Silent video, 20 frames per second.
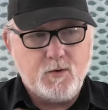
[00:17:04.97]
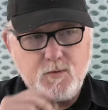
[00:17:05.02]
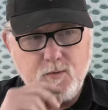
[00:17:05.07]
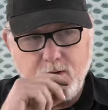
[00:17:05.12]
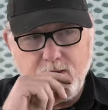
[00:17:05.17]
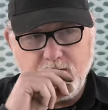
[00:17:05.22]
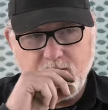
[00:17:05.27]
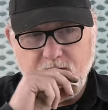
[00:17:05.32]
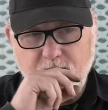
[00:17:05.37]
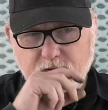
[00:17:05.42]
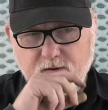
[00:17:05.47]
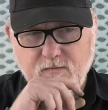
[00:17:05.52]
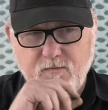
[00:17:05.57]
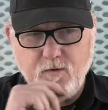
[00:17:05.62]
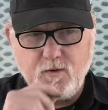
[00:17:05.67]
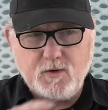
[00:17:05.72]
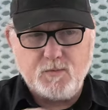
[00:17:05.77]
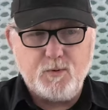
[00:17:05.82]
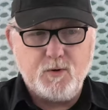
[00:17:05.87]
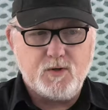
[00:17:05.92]
was one of the, he was the
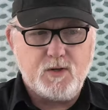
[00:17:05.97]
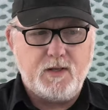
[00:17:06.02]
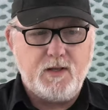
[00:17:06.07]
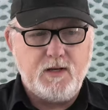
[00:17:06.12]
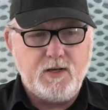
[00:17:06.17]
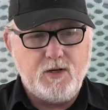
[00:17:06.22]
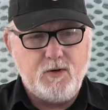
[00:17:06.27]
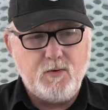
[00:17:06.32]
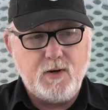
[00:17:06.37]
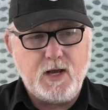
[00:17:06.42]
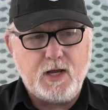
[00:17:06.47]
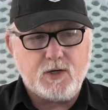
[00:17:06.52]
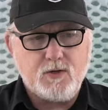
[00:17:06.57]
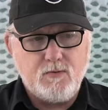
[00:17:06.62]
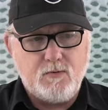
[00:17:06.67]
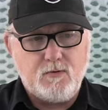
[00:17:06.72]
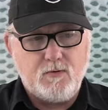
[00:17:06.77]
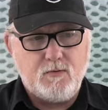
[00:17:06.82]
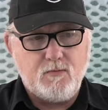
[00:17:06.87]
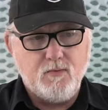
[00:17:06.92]
first person I think to do an
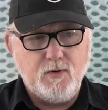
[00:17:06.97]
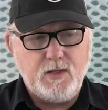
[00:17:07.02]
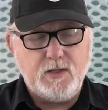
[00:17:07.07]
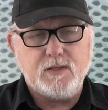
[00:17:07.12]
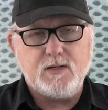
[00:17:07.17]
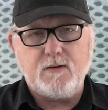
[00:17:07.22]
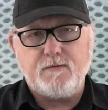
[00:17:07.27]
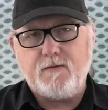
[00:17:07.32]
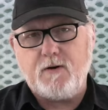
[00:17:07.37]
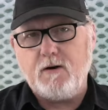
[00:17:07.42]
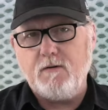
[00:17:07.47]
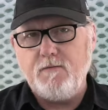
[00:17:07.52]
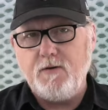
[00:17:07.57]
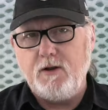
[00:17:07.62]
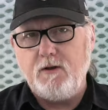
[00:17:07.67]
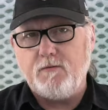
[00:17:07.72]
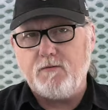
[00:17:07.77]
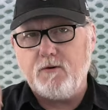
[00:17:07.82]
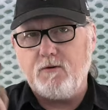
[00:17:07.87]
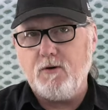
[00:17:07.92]
actual realistic fire
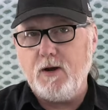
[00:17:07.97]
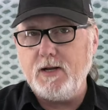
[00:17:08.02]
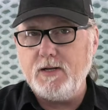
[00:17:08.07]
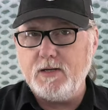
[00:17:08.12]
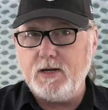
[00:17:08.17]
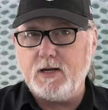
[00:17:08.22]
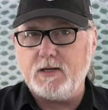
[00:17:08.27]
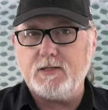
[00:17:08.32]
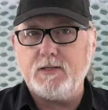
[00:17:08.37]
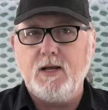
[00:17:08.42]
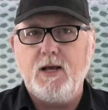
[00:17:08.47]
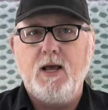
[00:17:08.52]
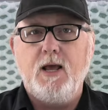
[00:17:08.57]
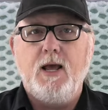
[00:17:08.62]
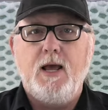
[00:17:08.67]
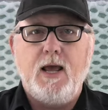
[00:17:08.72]
video for Createx.